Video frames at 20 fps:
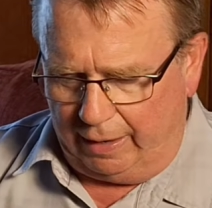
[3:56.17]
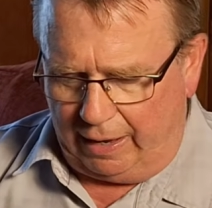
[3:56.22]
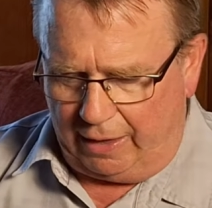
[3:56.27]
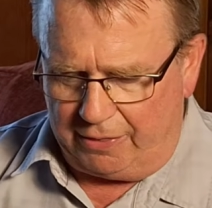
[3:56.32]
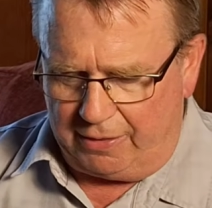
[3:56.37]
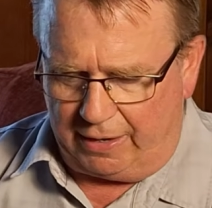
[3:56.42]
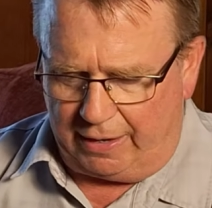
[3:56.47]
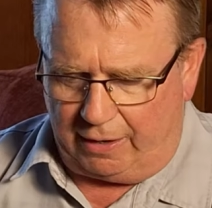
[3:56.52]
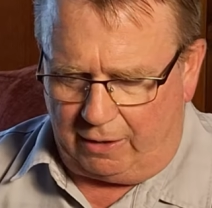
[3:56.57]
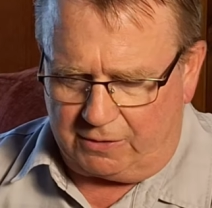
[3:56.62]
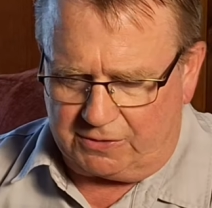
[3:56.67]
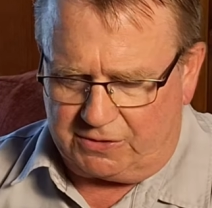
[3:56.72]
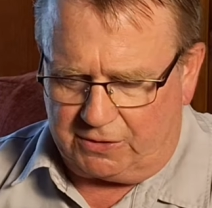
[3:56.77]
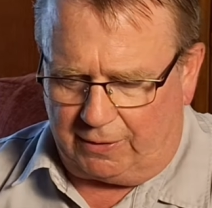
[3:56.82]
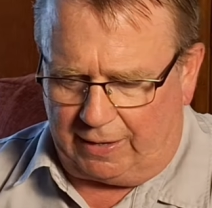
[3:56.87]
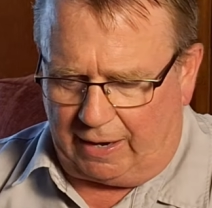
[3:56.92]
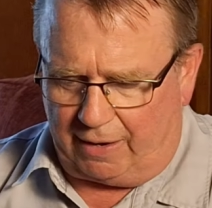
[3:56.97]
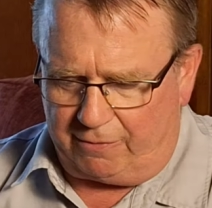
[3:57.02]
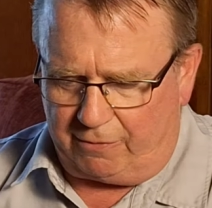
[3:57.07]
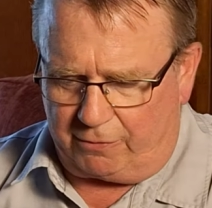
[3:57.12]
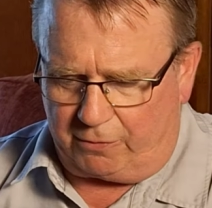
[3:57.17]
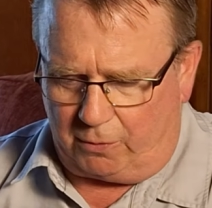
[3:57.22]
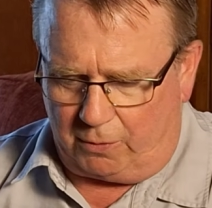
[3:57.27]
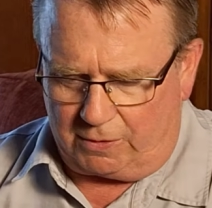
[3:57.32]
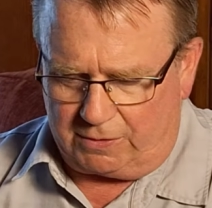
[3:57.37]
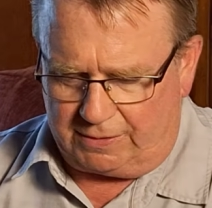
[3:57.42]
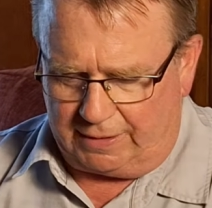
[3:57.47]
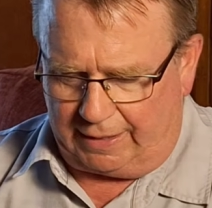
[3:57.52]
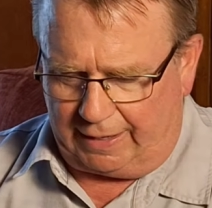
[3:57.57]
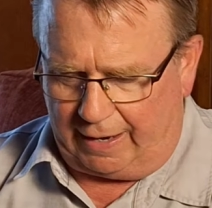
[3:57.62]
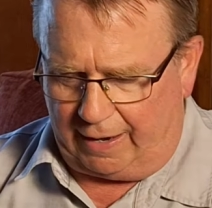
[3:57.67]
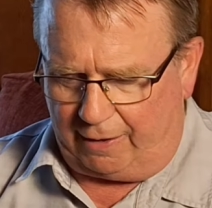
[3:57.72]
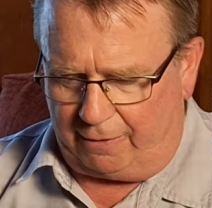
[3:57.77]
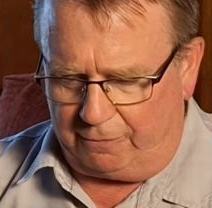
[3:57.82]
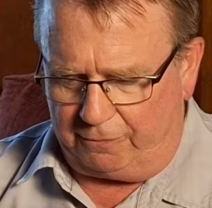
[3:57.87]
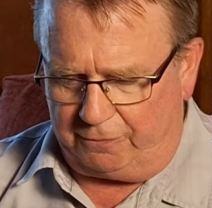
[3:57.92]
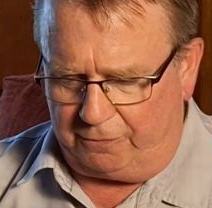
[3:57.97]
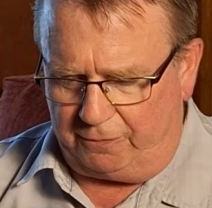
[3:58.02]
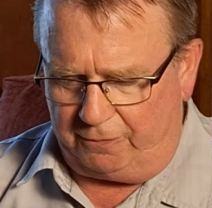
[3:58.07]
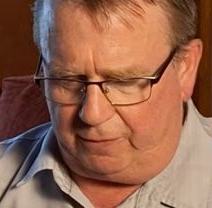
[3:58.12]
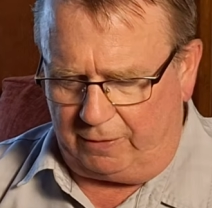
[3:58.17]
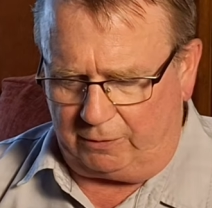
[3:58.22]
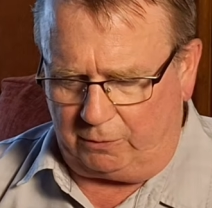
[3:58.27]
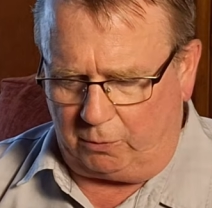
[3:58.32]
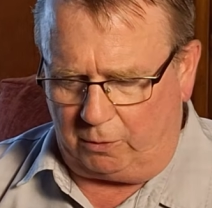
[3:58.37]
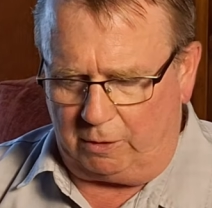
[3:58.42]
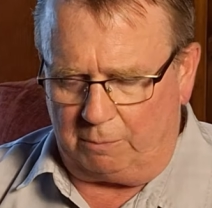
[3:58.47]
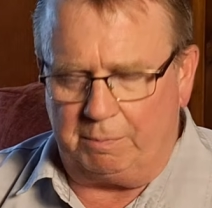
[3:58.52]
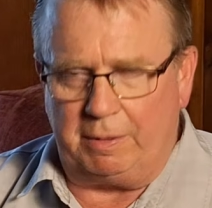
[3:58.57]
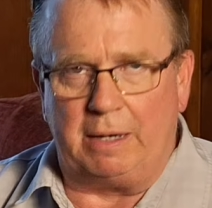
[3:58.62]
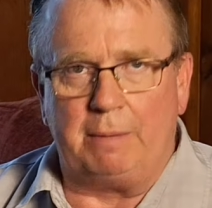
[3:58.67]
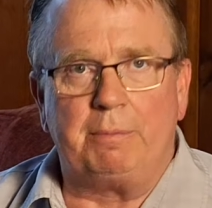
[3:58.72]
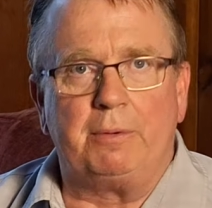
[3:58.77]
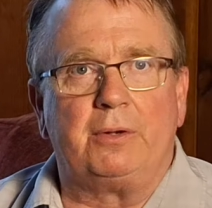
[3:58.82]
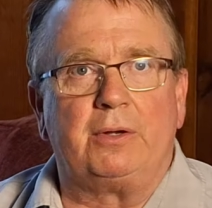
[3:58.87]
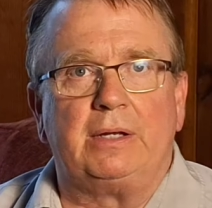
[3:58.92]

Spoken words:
And then I also have, of course, I have toilet paper.